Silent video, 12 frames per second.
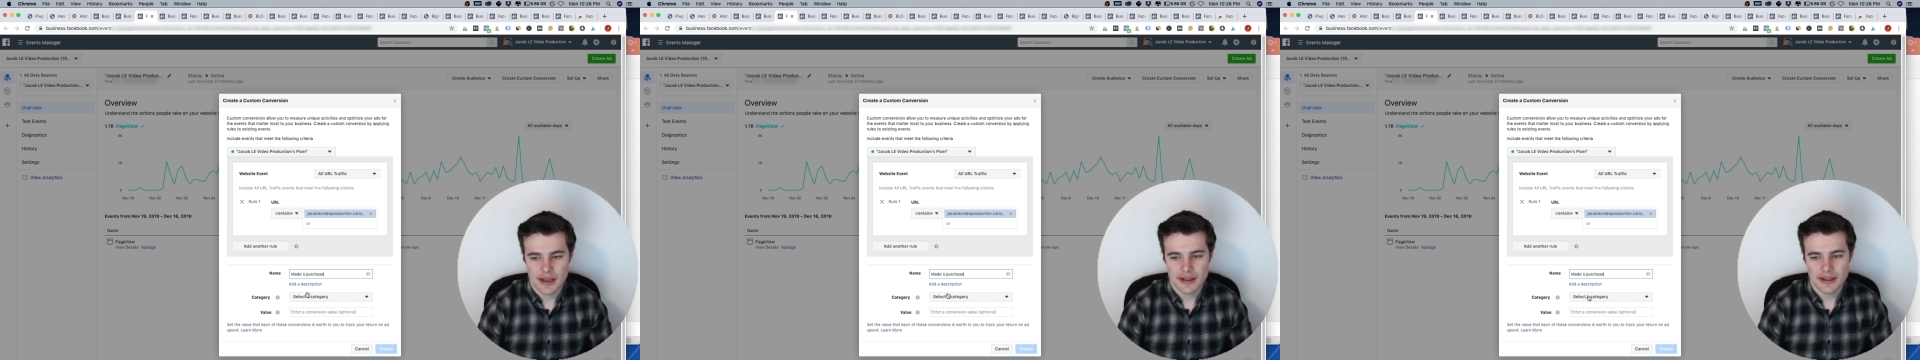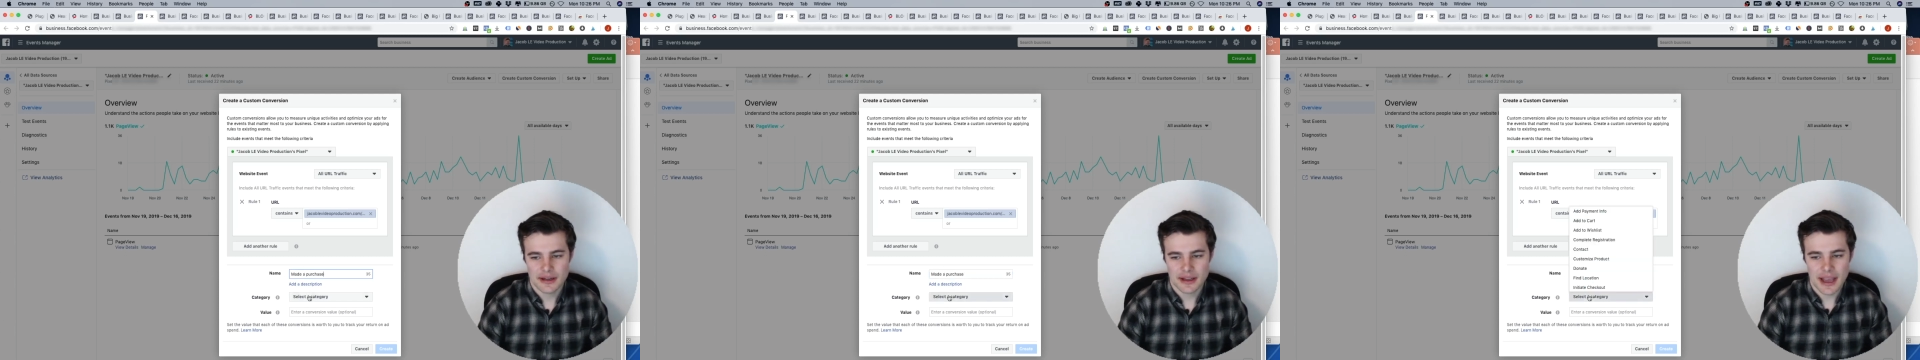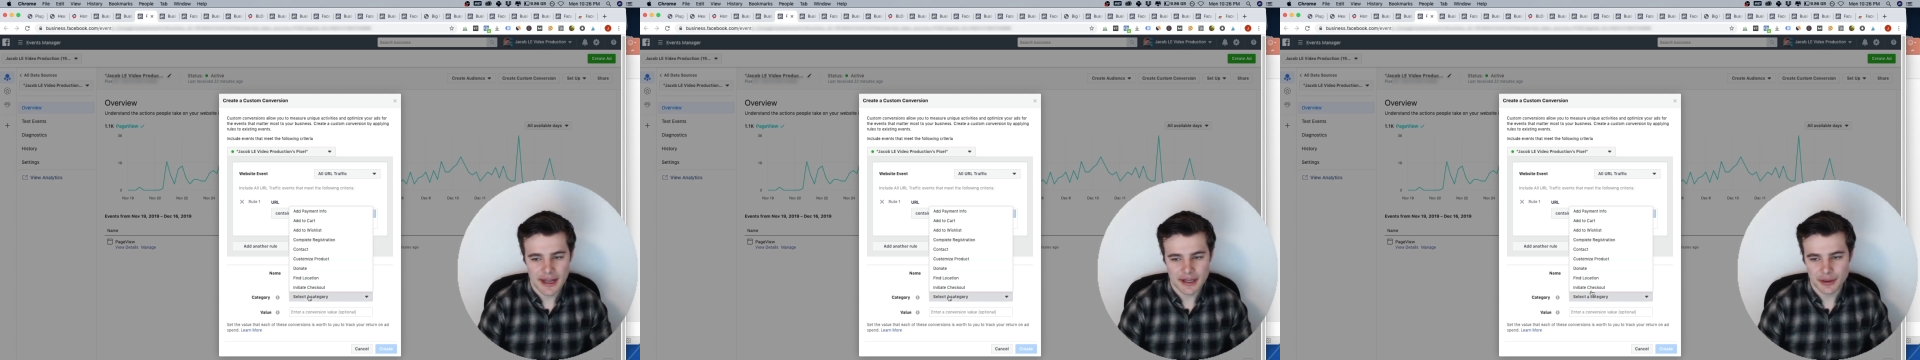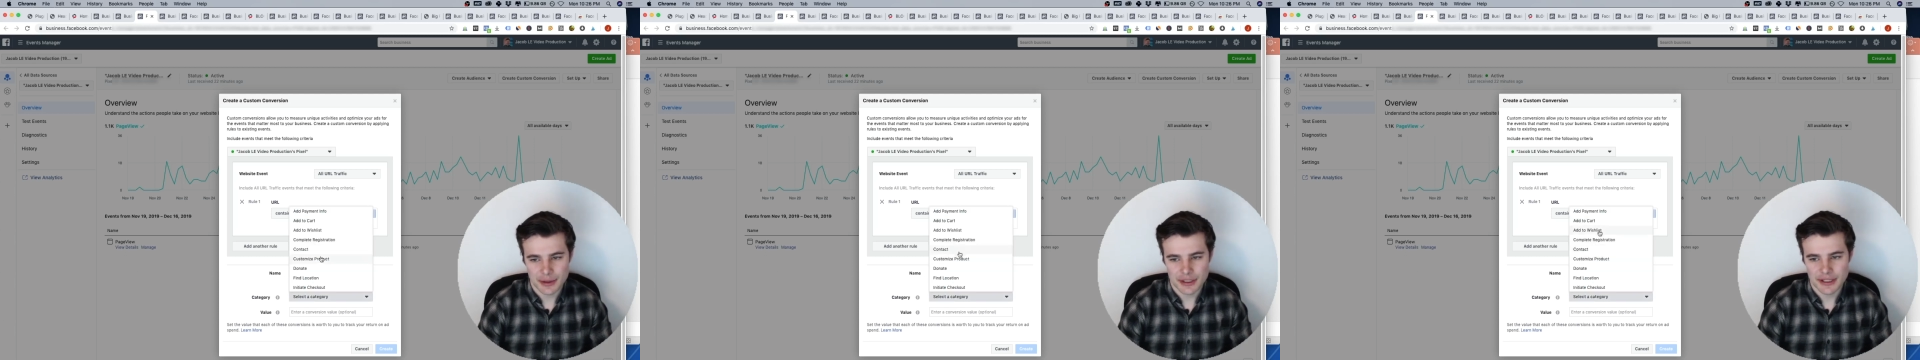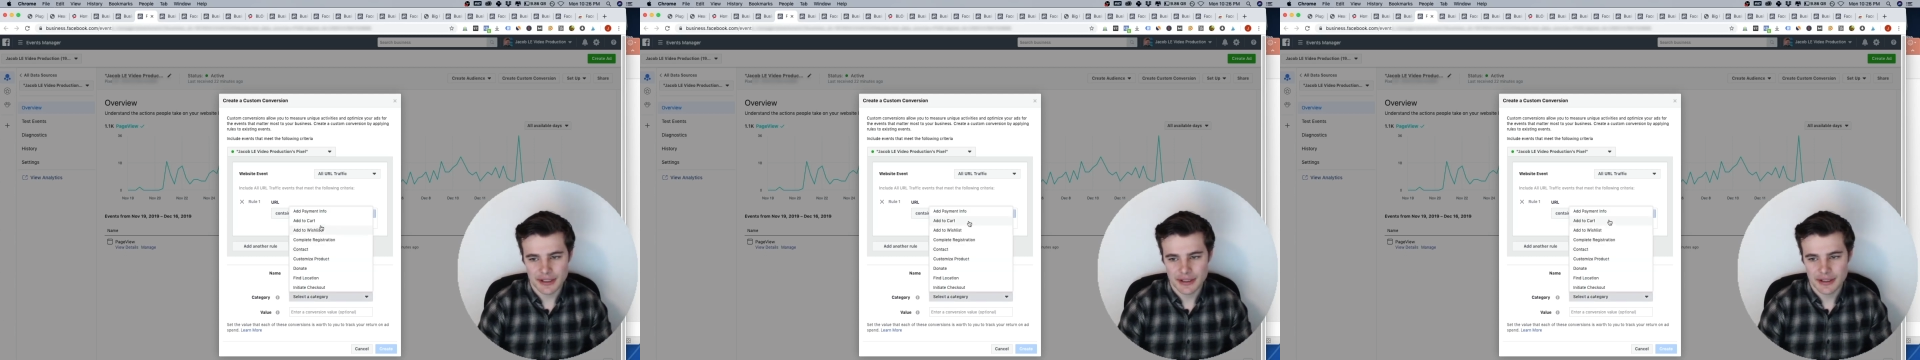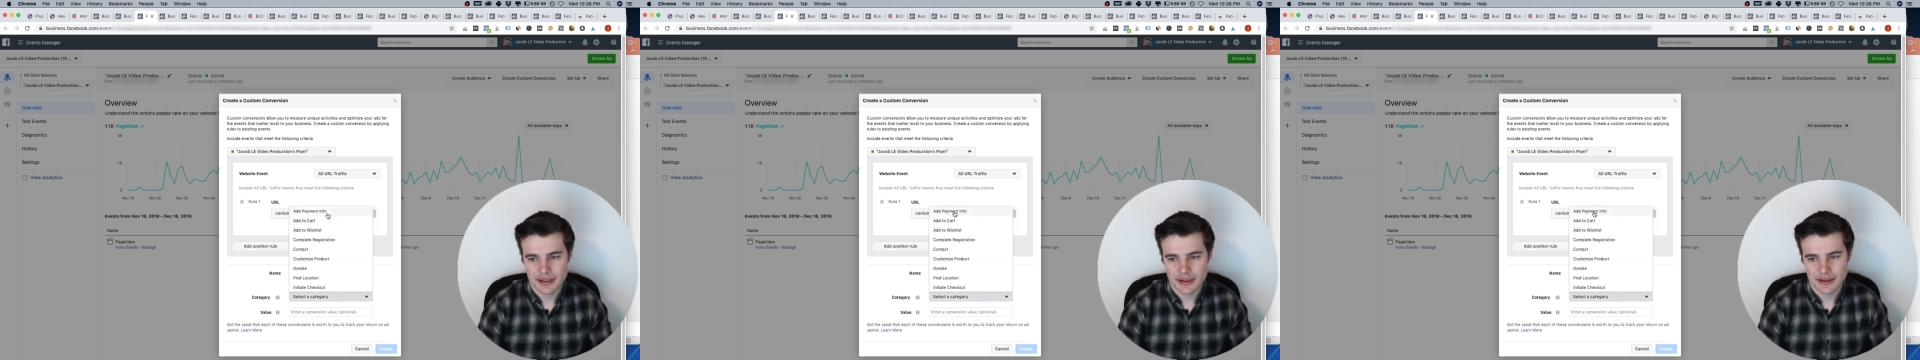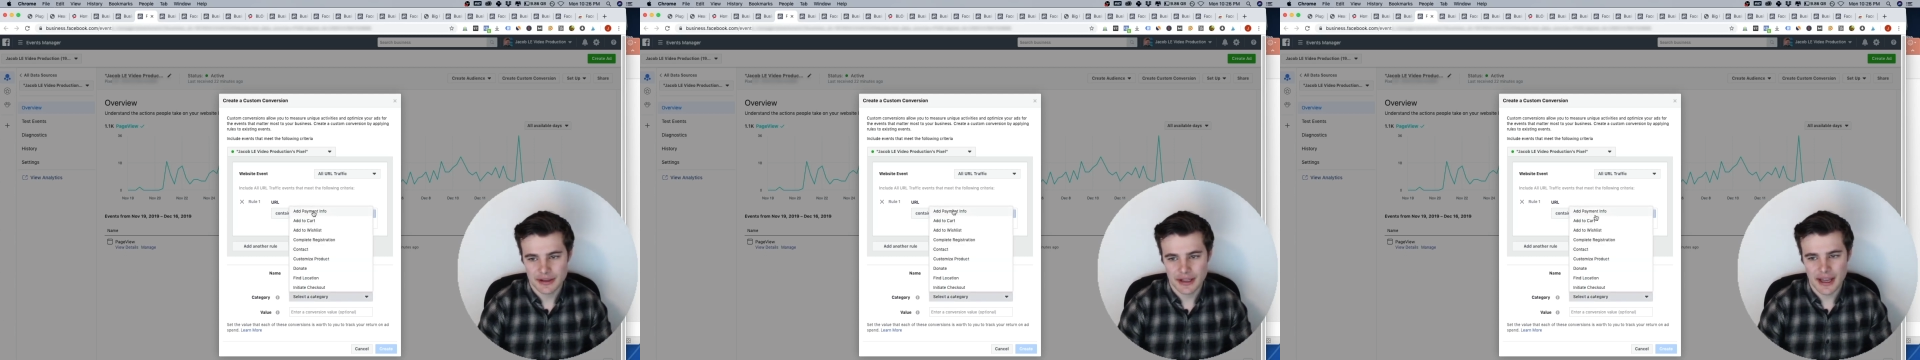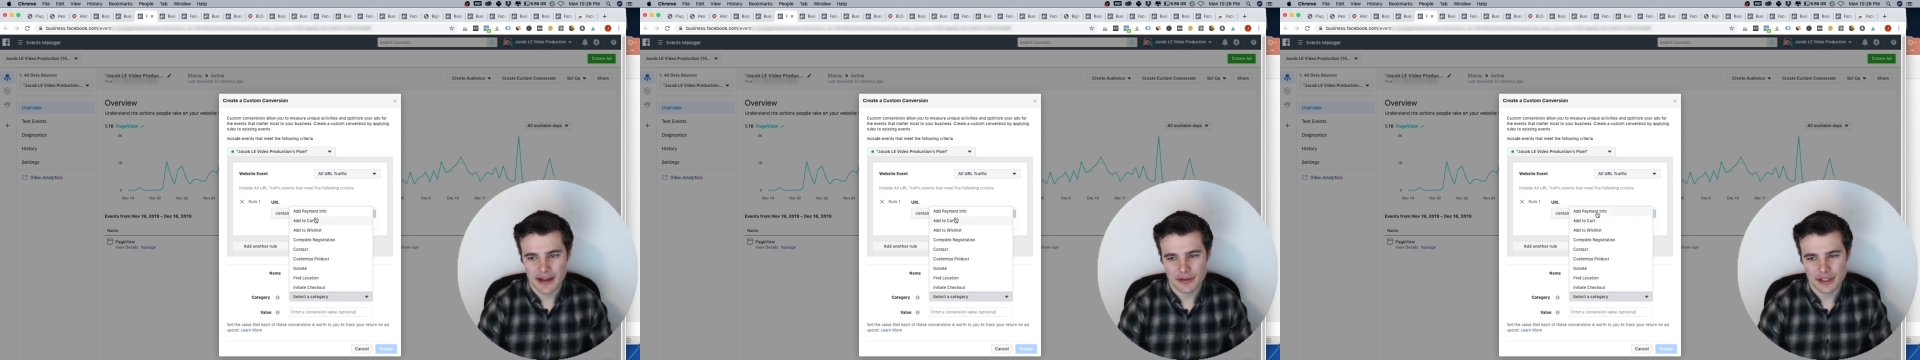and then category, they have